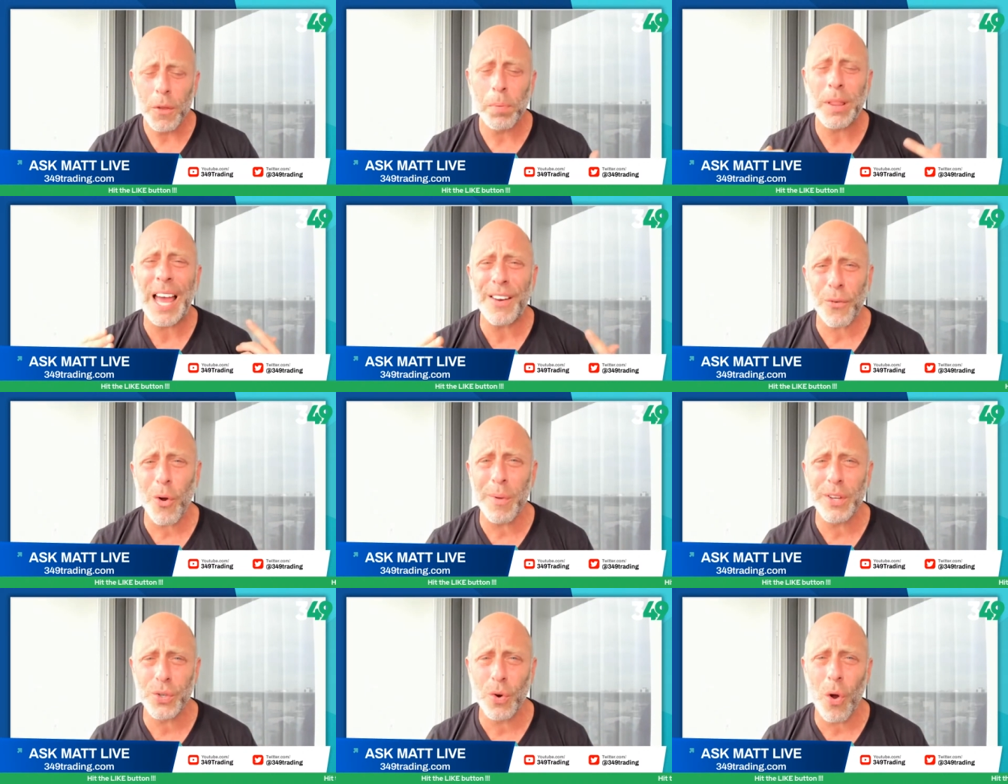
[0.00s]
The
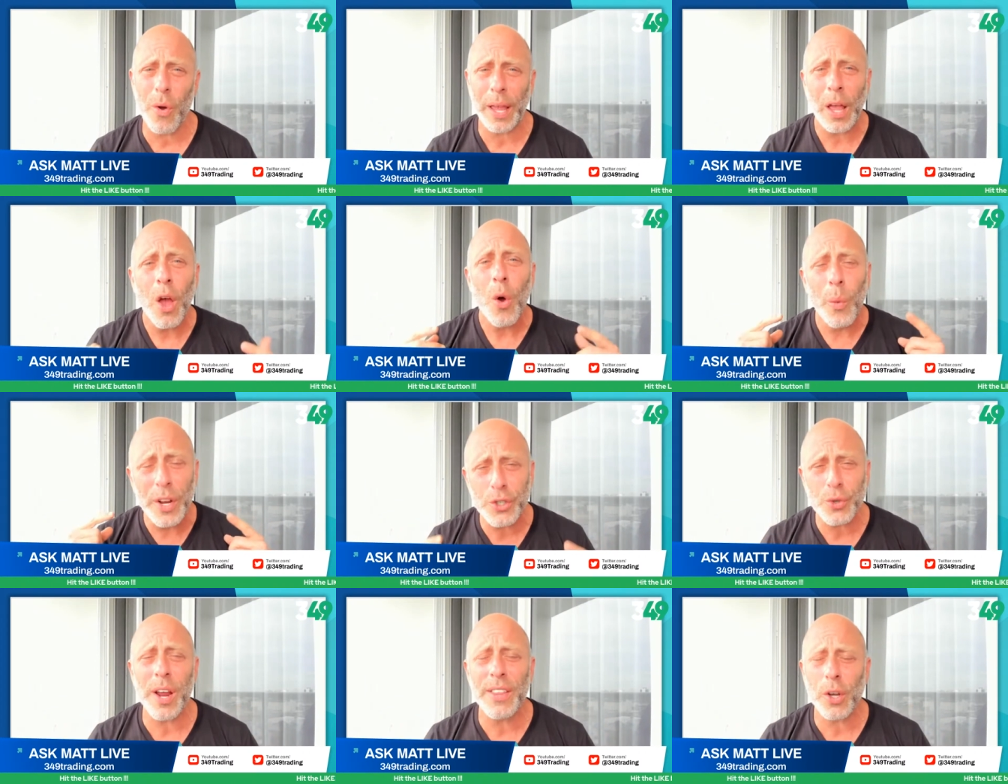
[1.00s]
platform is growing. We
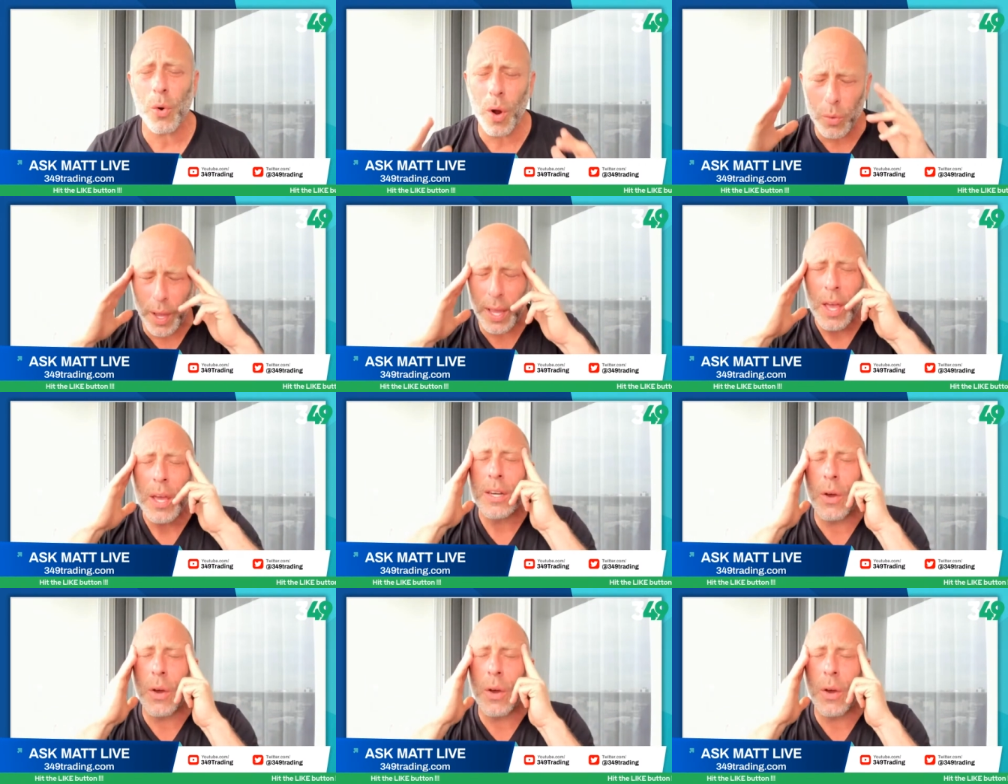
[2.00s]
trade the correct way.